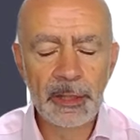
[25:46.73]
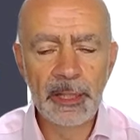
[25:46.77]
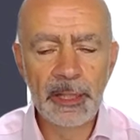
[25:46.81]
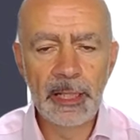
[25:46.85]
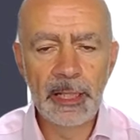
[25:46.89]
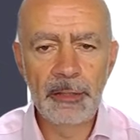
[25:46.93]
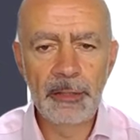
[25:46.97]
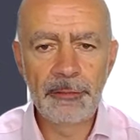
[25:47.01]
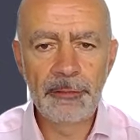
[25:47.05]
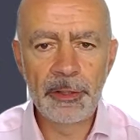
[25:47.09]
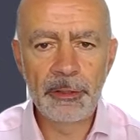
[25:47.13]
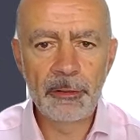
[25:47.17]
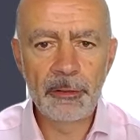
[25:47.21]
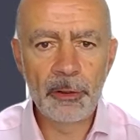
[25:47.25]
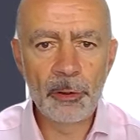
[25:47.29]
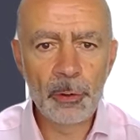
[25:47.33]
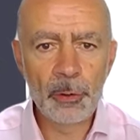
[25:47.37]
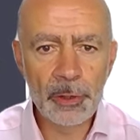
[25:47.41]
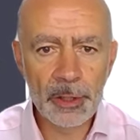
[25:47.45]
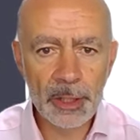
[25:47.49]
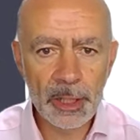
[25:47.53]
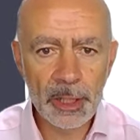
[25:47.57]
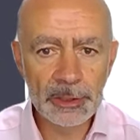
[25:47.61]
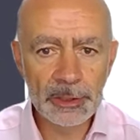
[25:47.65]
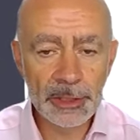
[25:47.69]
if there are
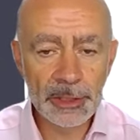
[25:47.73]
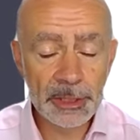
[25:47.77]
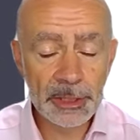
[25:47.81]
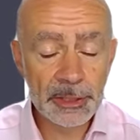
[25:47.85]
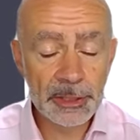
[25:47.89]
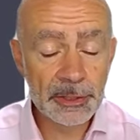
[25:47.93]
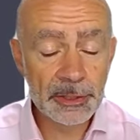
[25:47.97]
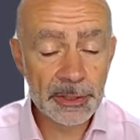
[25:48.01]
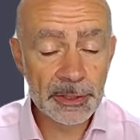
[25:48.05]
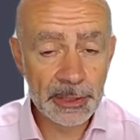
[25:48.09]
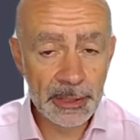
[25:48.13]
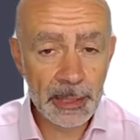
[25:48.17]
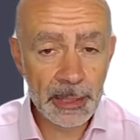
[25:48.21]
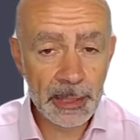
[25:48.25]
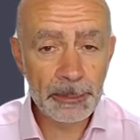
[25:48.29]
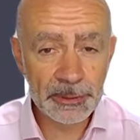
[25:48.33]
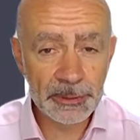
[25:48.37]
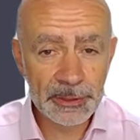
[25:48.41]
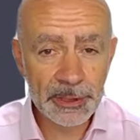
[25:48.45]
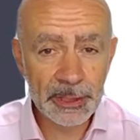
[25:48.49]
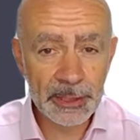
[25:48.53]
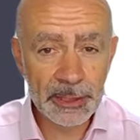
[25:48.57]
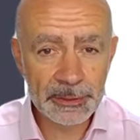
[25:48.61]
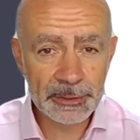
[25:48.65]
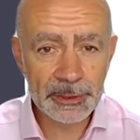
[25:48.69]
organisations in that
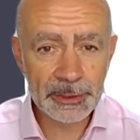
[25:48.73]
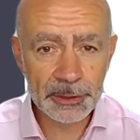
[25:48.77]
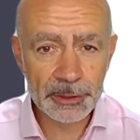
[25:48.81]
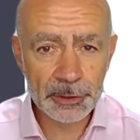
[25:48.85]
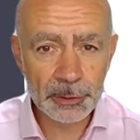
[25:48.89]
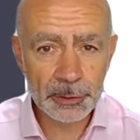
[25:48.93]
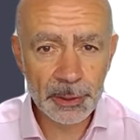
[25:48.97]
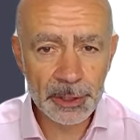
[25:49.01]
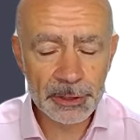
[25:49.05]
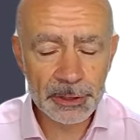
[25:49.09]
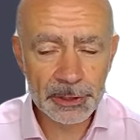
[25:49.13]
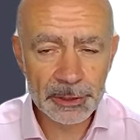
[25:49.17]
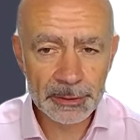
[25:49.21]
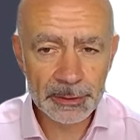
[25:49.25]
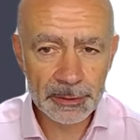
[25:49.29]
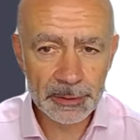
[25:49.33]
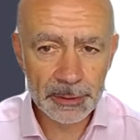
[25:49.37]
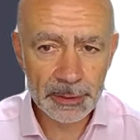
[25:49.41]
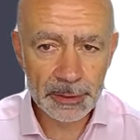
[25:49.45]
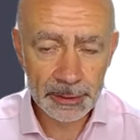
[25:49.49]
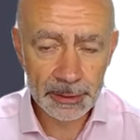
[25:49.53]
particular situation,